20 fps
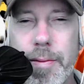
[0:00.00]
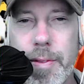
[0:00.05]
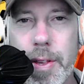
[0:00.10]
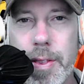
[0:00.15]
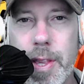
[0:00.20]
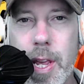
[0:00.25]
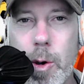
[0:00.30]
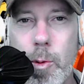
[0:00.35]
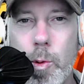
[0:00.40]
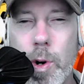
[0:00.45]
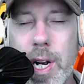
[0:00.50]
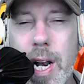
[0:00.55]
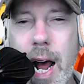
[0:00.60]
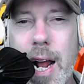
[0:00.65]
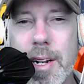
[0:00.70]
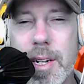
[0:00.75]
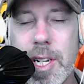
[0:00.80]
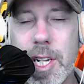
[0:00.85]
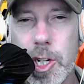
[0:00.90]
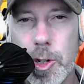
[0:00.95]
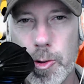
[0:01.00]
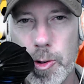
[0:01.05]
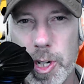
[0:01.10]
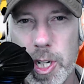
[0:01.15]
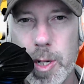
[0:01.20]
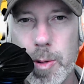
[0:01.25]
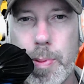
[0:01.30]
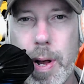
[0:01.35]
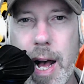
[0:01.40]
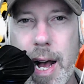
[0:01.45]
then they would not
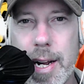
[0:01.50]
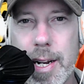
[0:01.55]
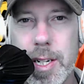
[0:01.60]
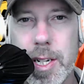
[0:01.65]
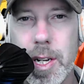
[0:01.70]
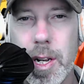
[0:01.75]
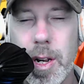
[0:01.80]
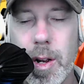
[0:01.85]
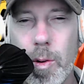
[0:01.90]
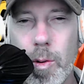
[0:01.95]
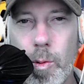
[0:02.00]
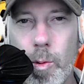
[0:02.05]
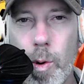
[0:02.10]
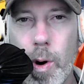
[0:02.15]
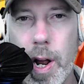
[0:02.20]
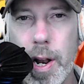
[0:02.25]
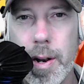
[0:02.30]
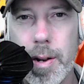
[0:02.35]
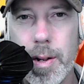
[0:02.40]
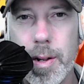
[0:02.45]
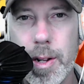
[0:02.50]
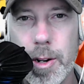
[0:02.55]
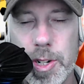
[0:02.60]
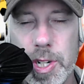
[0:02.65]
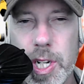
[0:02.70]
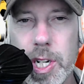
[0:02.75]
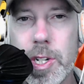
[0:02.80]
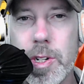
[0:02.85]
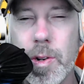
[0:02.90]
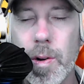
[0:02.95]
disrespect what their
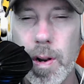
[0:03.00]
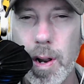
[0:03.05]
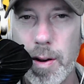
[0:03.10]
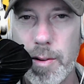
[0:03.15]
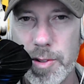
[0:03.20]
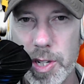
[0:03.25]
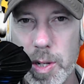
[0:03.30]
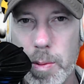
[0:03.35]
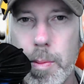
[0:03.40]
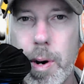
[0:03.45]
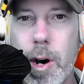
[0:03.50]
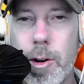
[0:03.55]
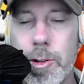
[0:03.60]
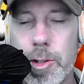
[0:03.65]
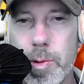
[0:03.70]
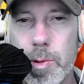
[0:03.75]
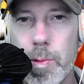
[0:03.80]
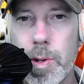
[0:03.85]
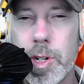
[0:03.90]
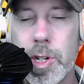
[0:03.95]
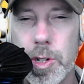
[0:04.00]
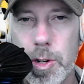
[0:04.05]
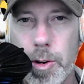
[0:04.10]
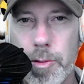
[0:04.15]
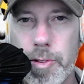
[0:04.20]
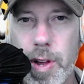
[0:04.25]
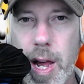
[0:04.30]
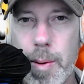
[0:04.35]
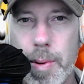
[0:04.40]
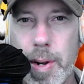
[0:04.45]
sister loves the most, which is
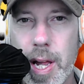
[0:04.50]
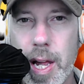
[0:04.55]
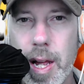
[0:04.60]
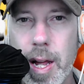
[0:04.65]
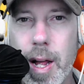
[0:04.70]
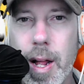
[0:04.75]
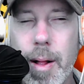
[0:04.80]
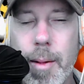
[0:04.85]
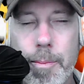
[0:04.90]
her family.